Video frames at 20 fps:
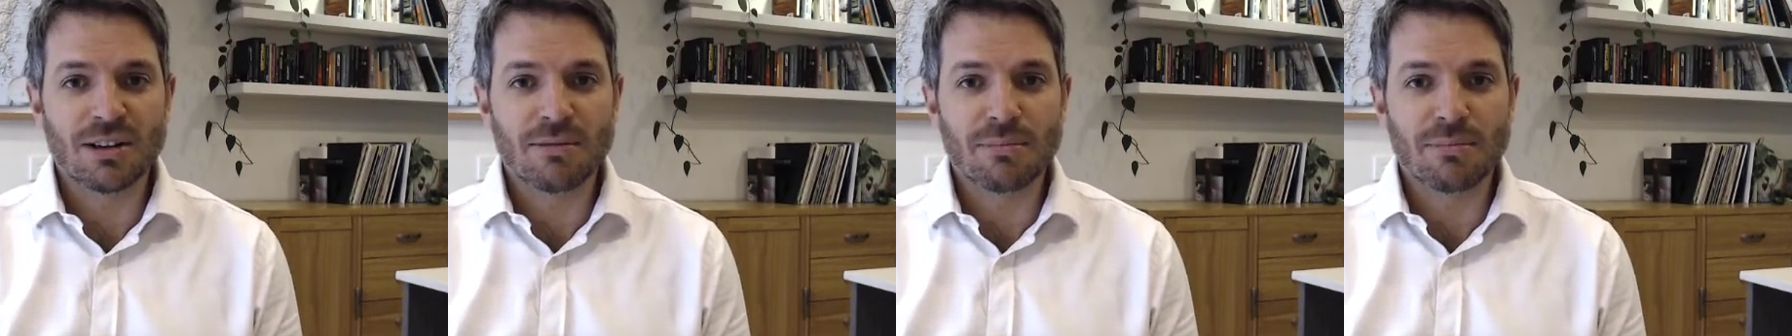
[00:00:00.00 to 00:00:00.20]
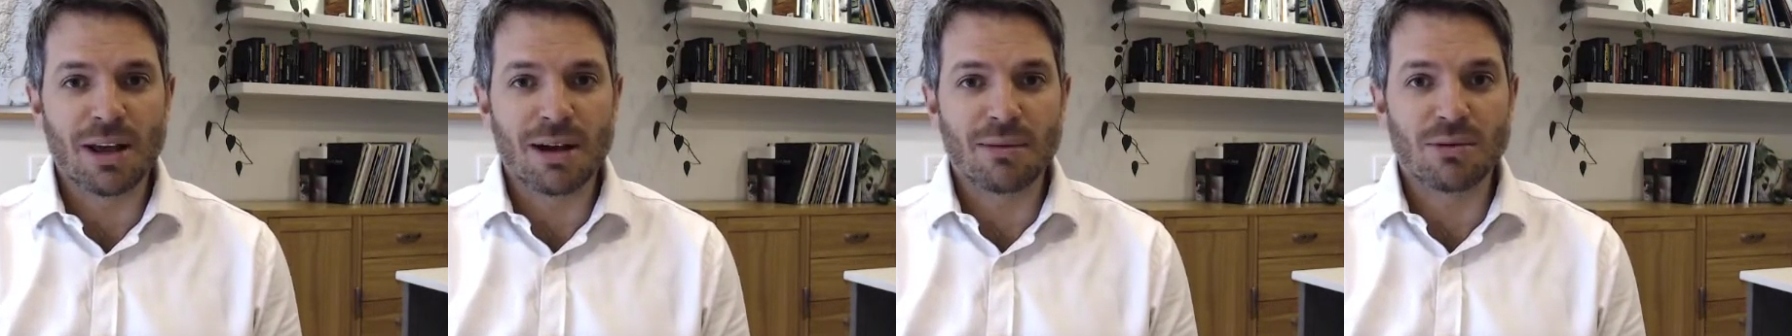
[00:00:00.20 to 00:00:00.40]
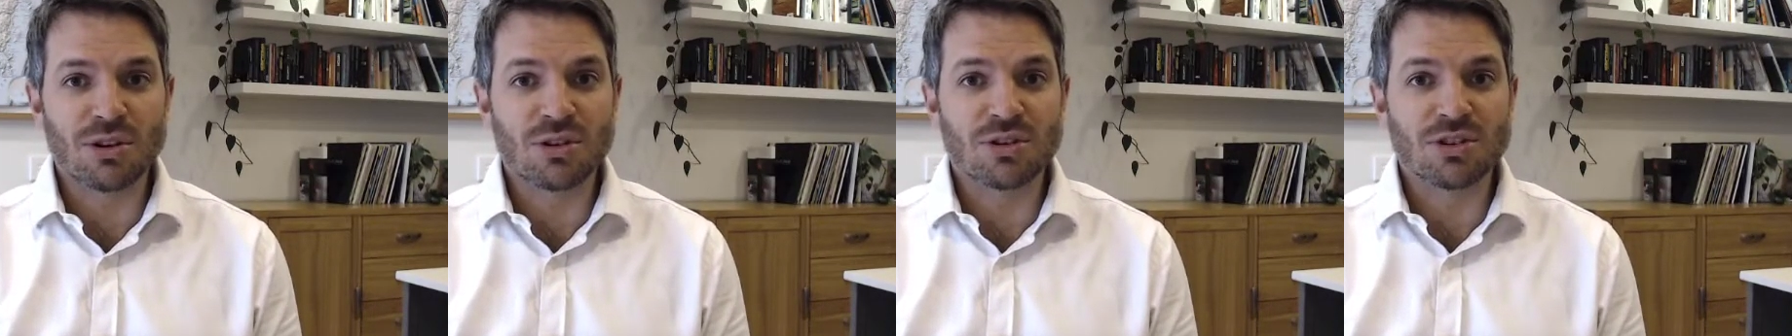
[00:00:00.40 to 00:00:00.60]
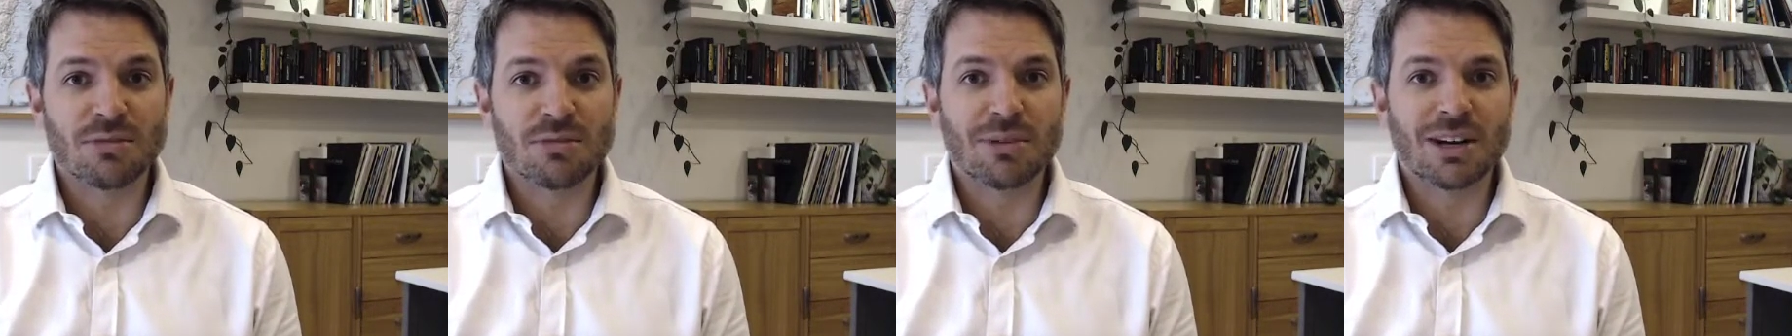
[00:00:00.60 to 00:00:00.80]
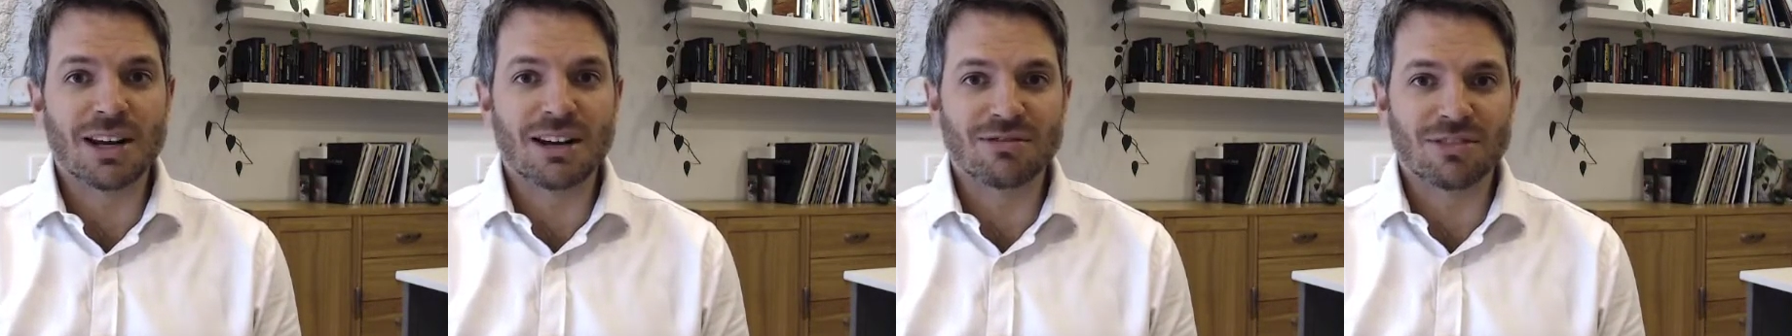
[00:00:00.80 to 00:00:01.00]
be able to use them
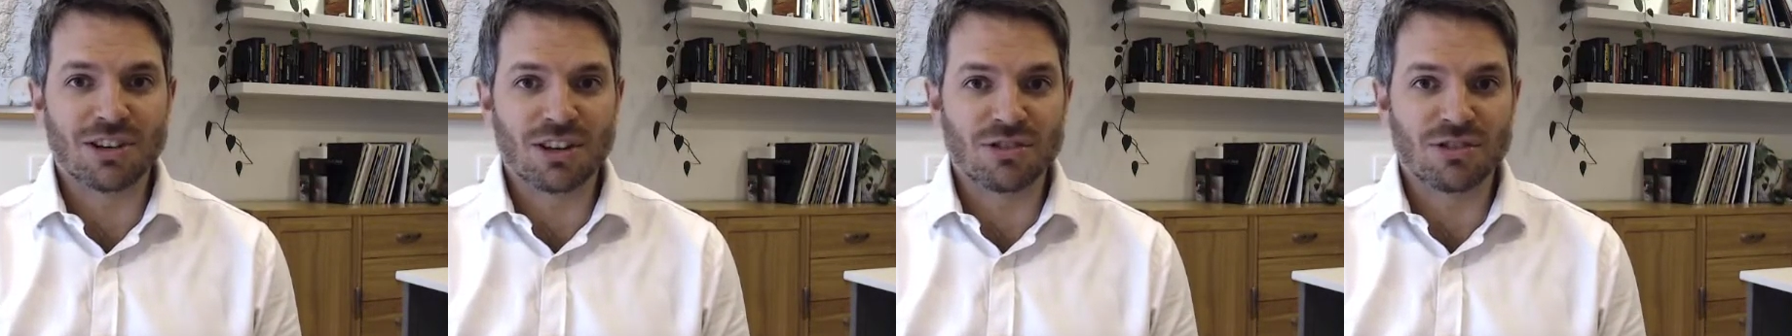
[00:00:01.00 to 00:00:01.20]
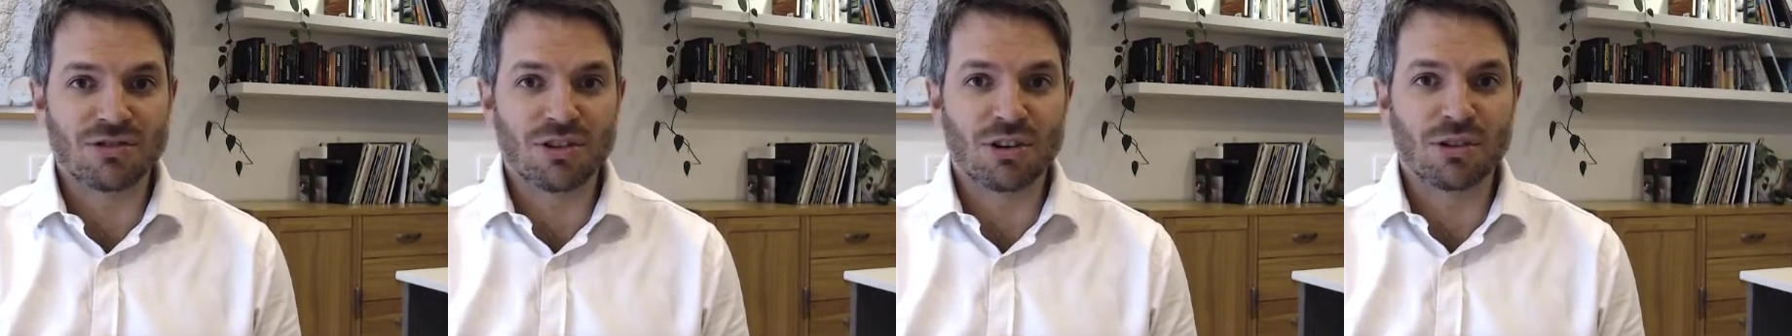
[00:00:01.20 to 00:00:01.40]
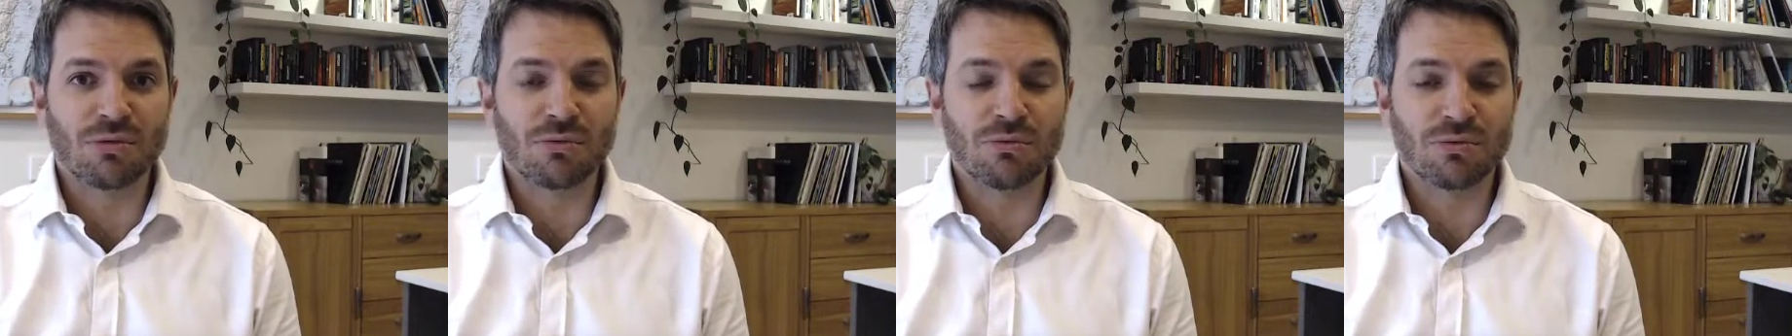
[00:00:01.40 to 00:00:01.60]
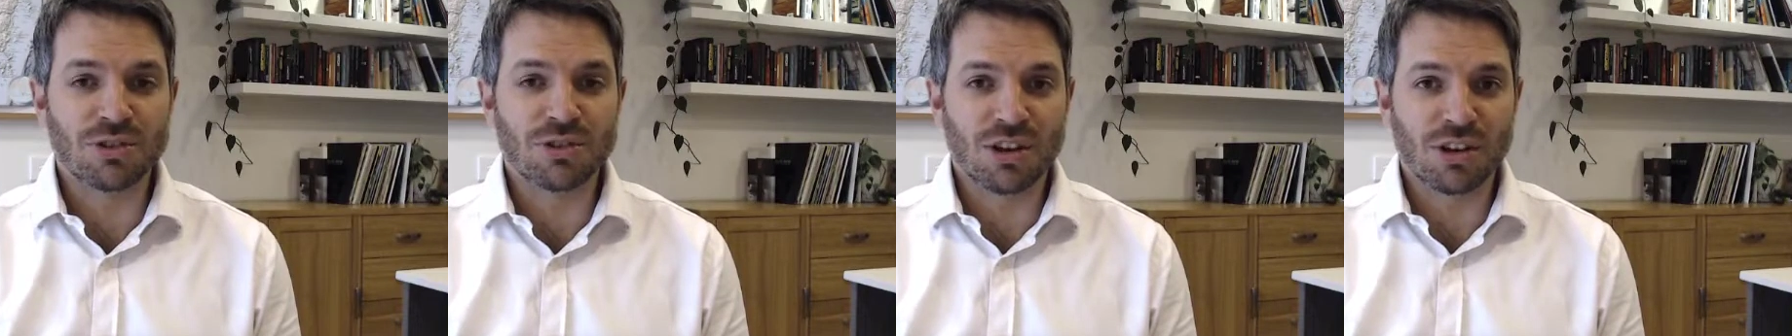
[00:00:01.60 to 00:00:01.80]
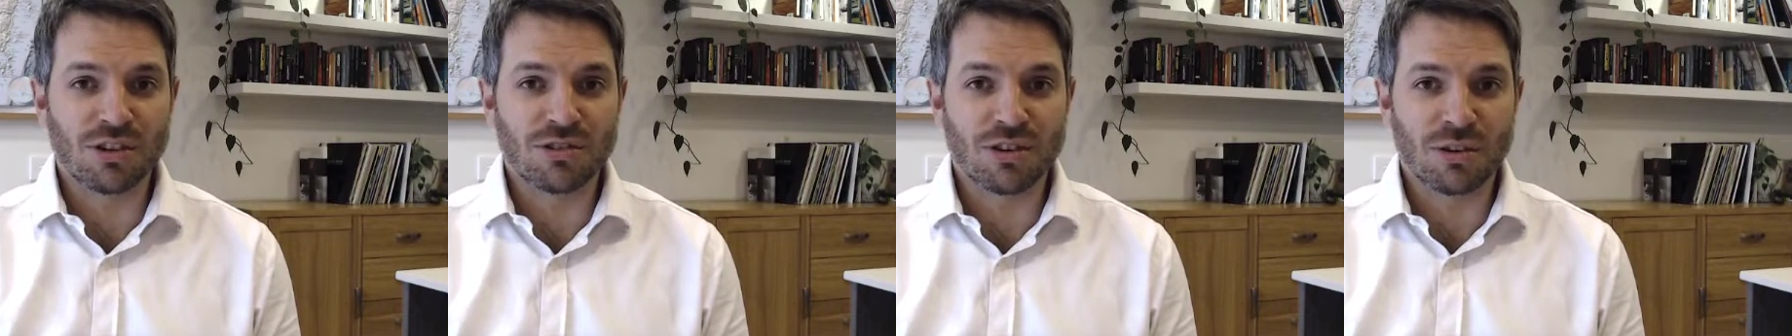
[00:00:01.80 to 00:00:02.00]
enough to
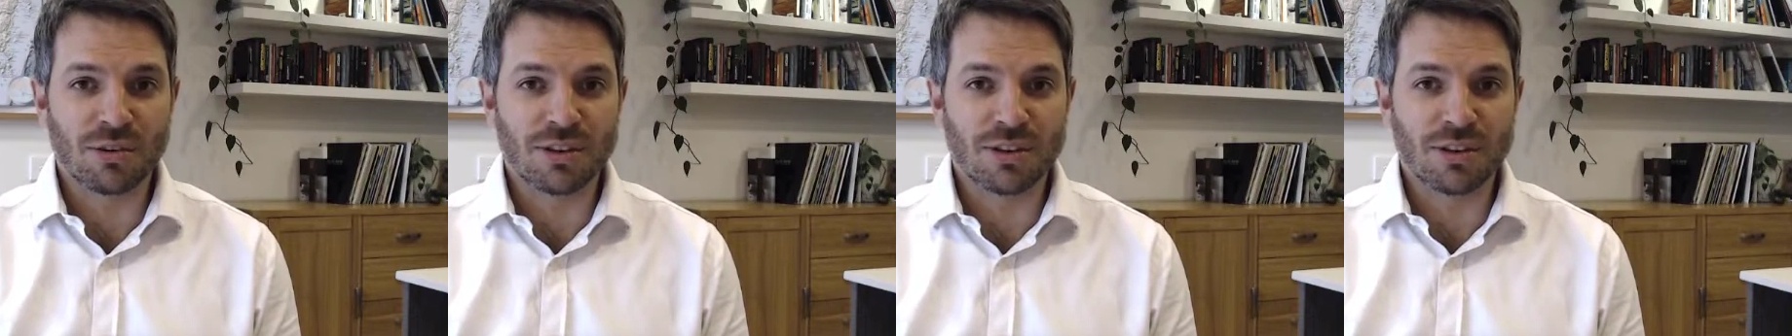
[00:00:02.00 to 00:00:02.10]
control